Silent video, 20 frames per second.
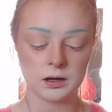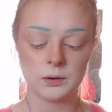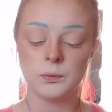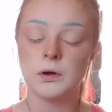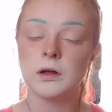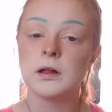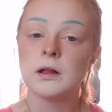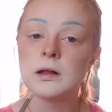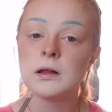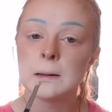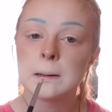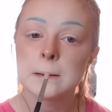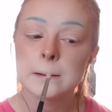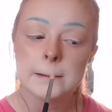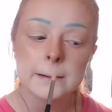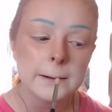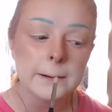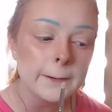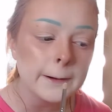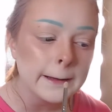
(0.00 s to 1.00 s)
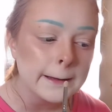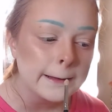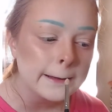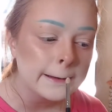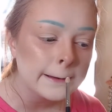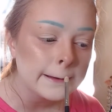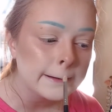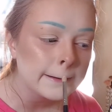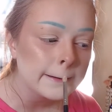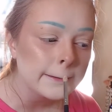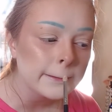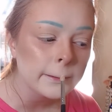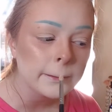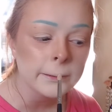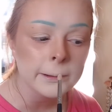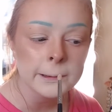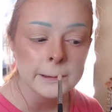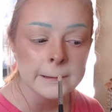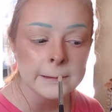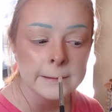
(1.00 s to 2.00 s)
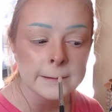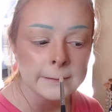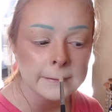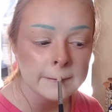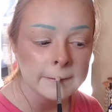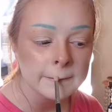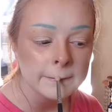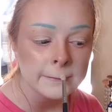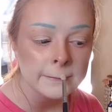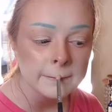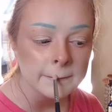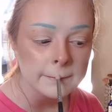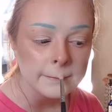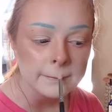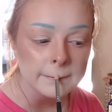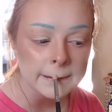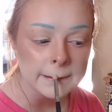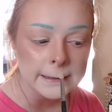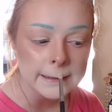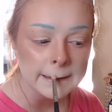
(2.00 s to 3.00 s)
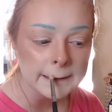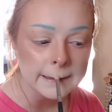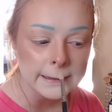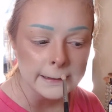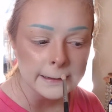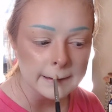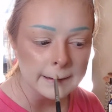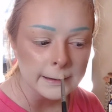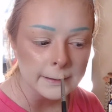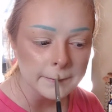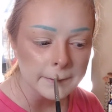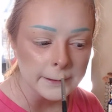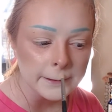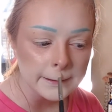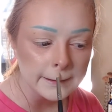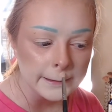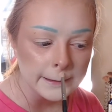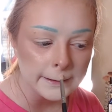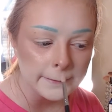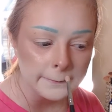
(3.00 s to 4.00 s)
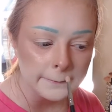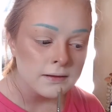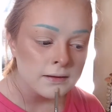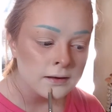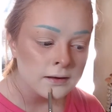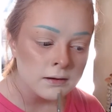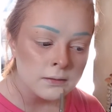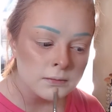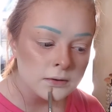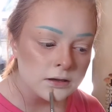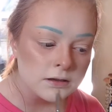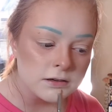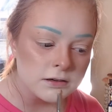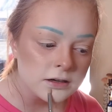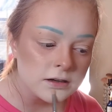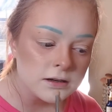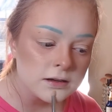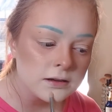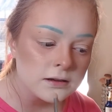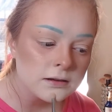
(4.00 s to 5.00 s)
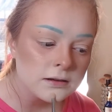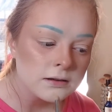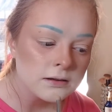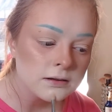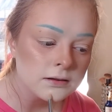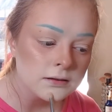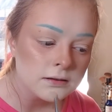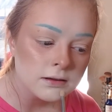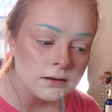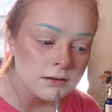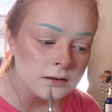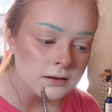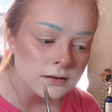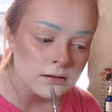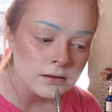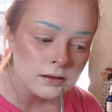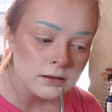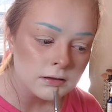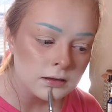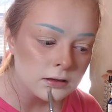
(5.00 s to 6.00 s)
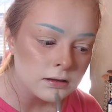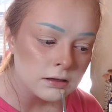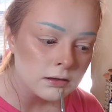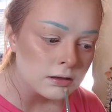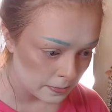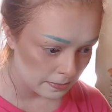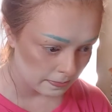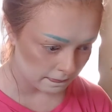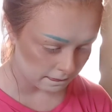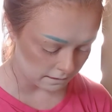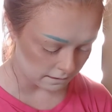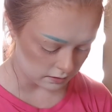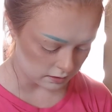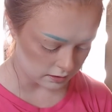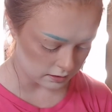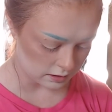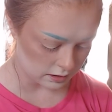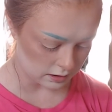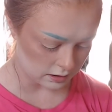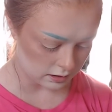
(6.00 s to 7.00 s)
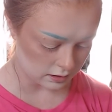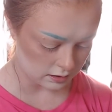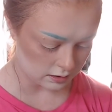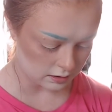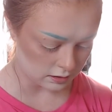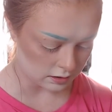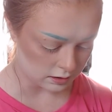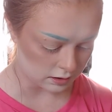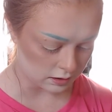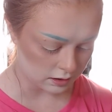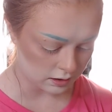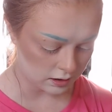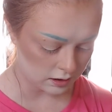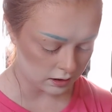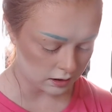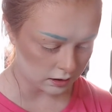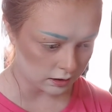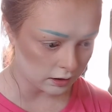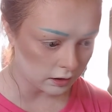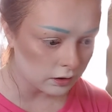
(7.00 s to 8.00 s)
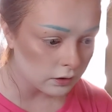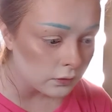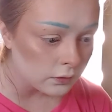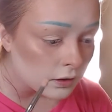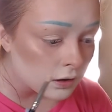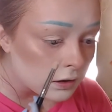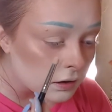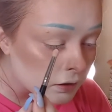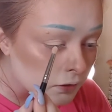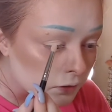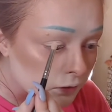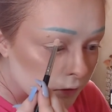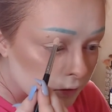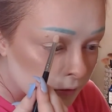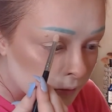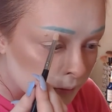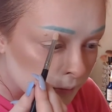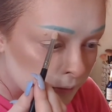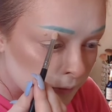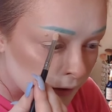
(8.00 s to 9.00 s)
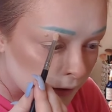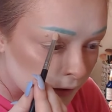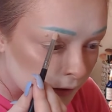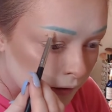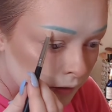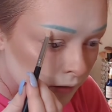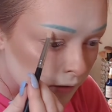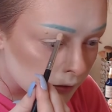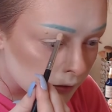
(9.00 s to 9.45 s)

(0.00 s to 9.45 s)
will go in on my upper lip under my chin, and then I like going under my